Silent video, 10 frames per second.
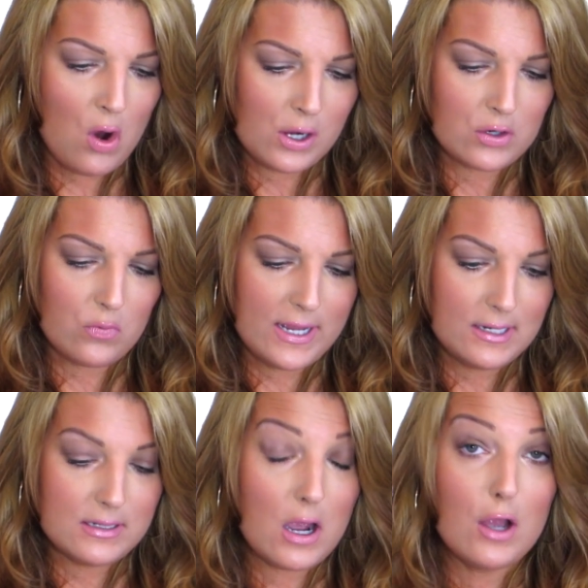water
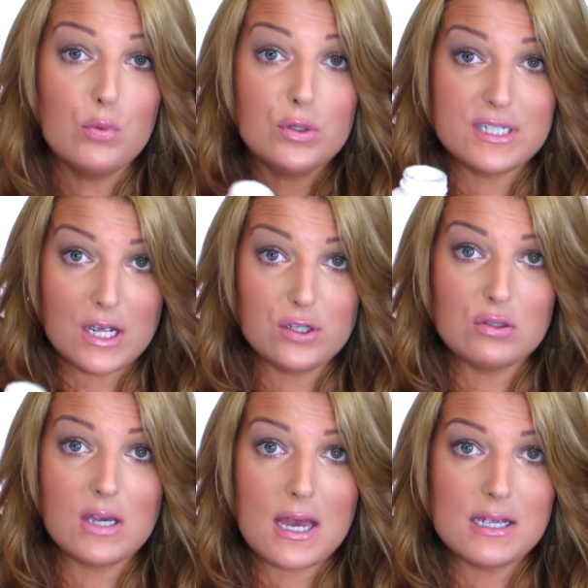weight. Now I will tell
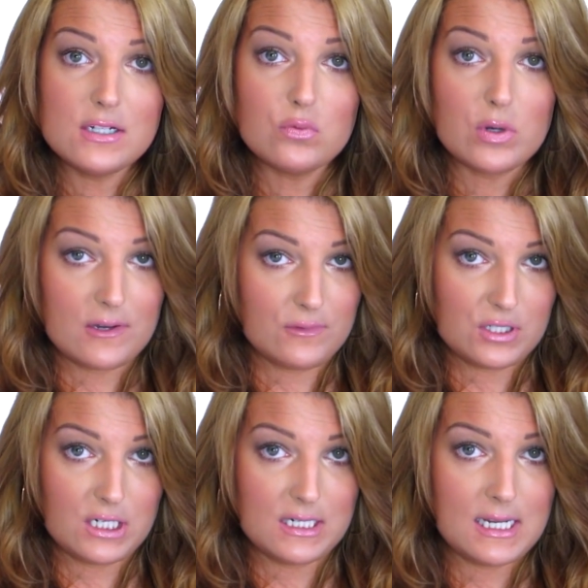you guys, when I
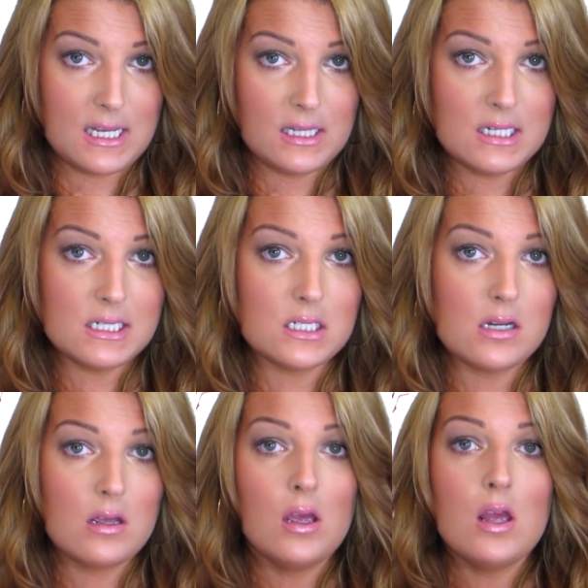first started taking
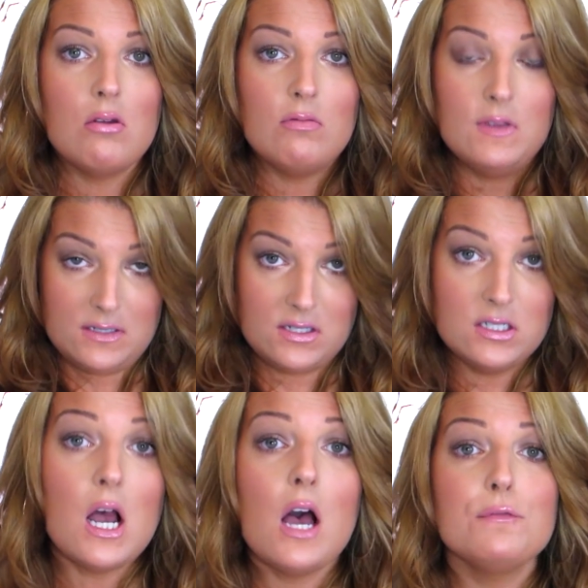this, this
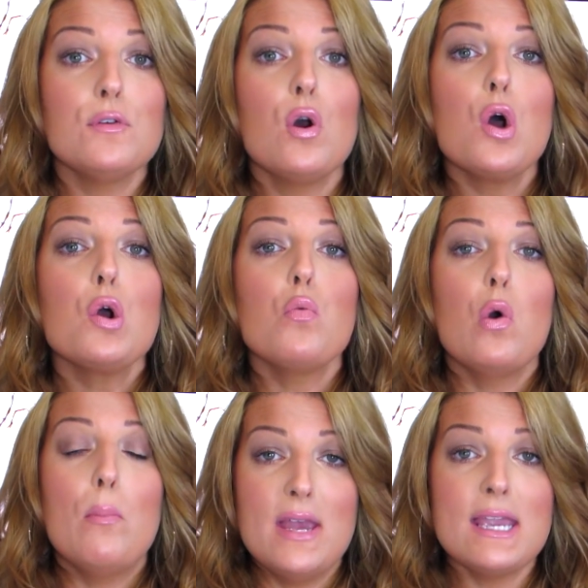stuff
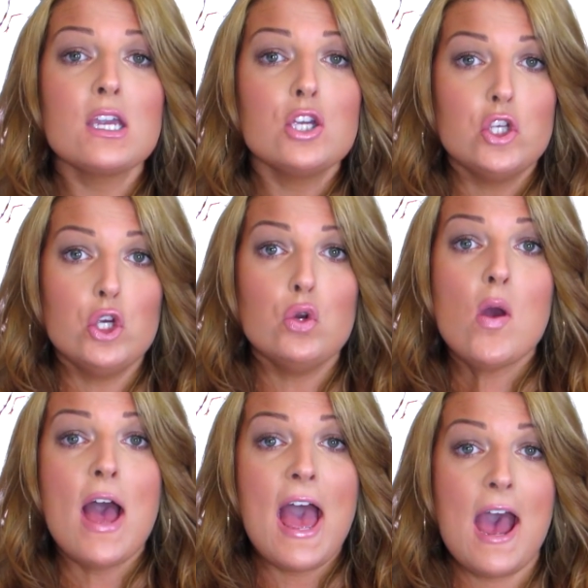will make
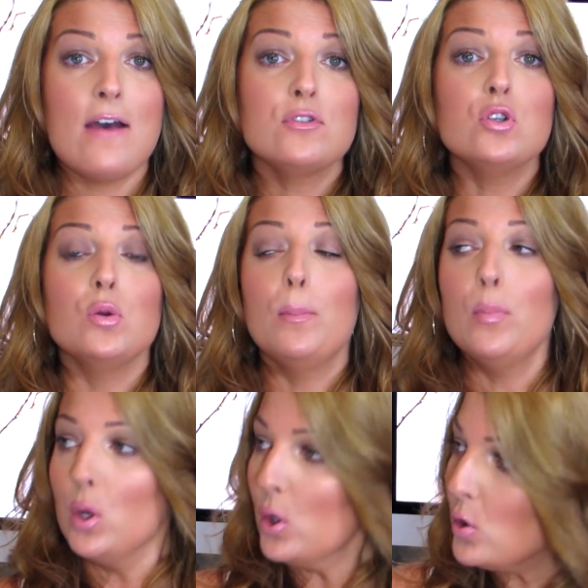you have to
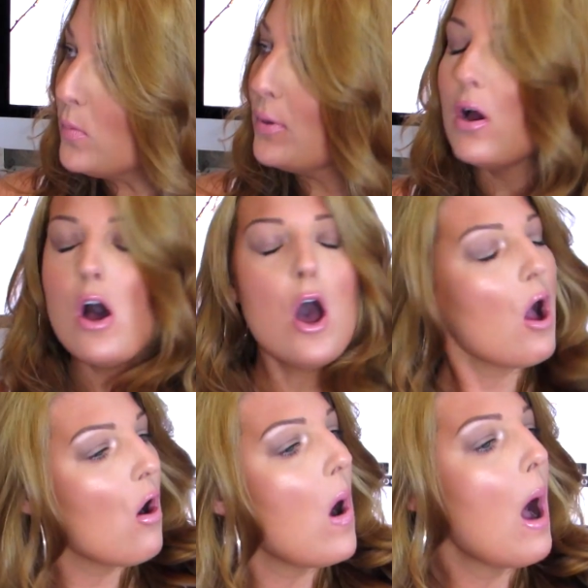poop.
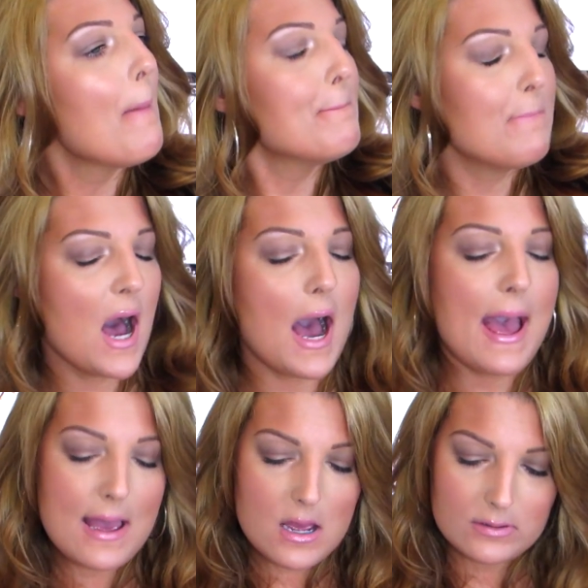Oh
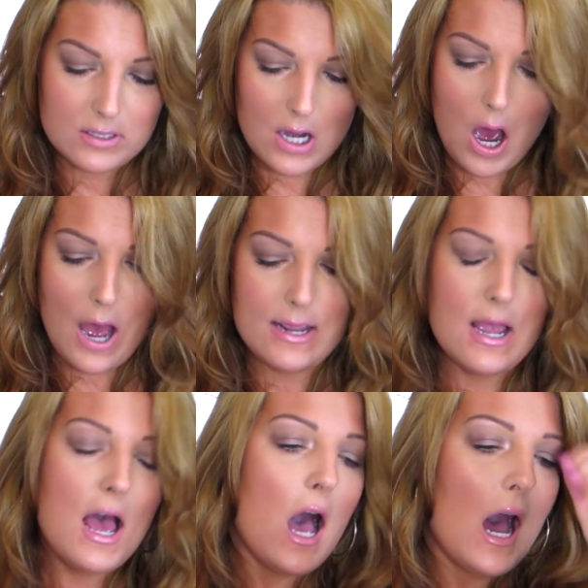my God.
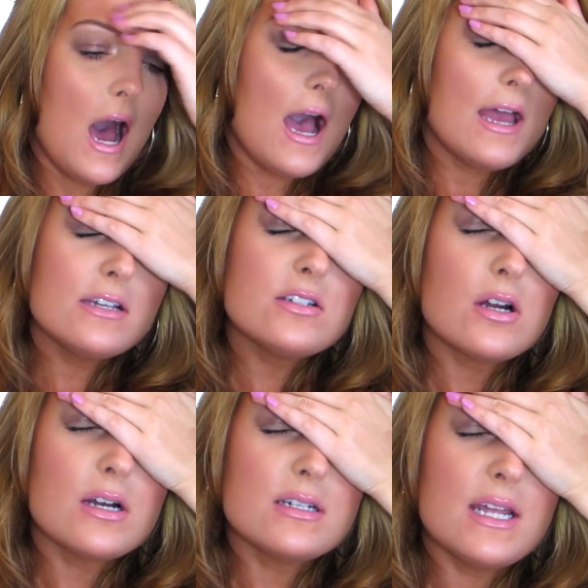I
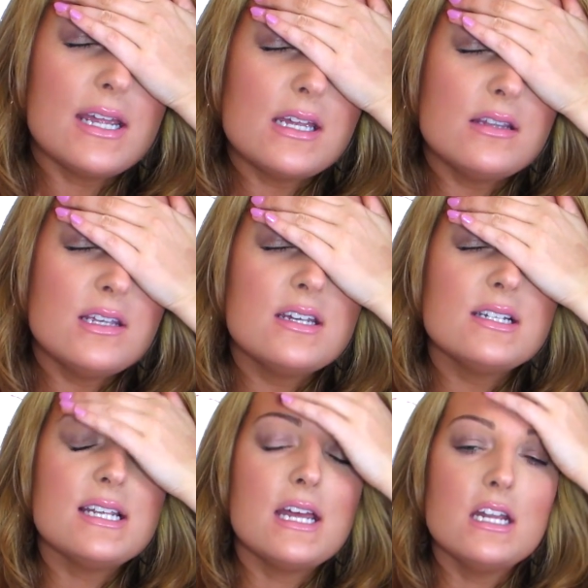started taking
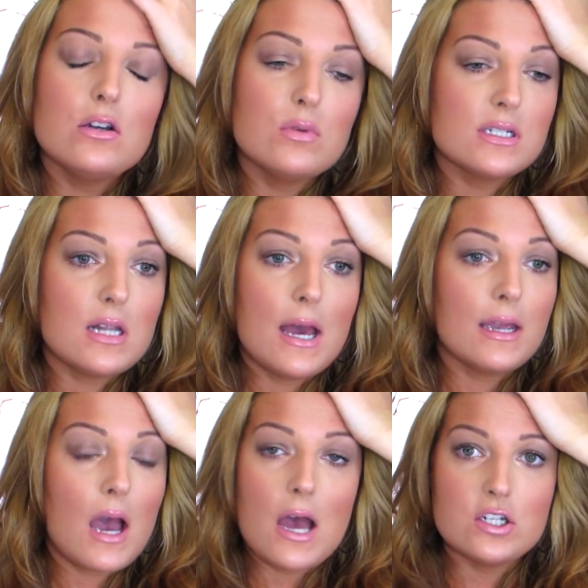this and it was
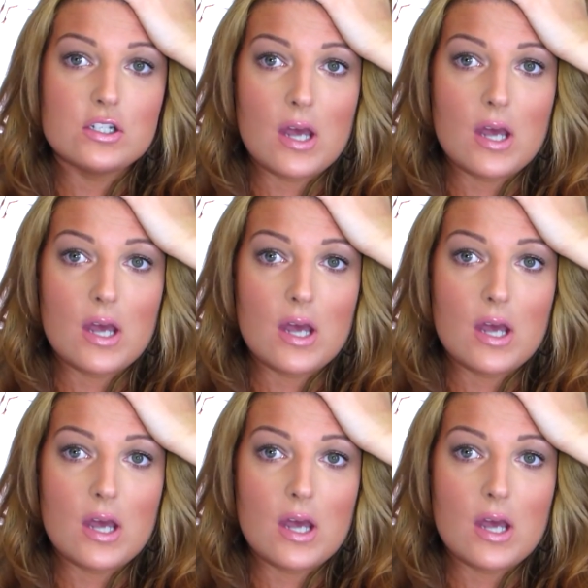like I